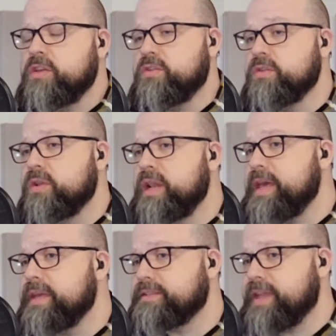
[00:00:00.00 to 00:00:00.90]
You
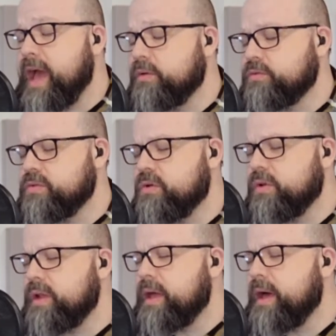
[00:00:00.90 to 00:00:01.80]
laid down your
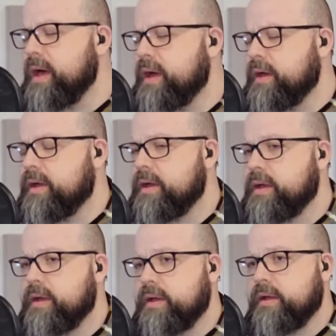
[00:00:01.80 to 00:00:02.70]

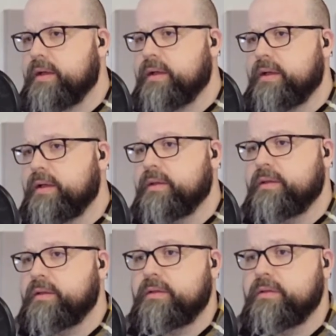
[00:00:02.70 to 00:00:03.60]
life
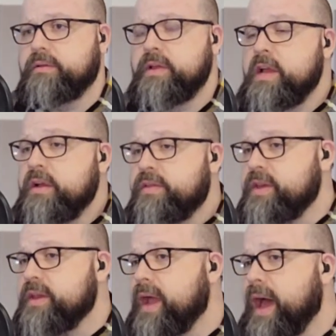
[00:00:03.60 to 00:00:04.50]

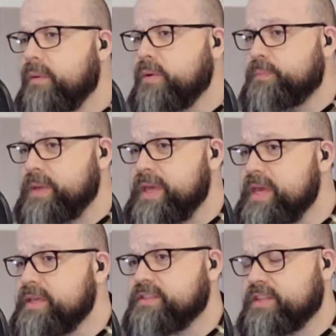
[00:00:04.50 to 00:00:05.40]
that I would be
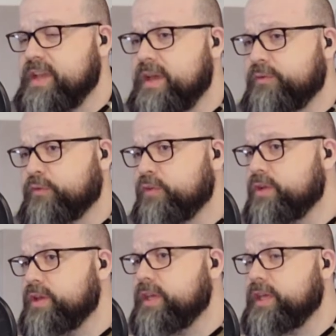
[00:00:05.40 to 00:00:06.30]
set
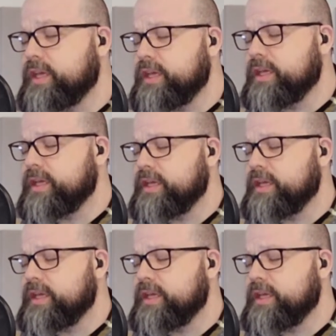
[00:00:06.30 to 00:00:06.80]
free.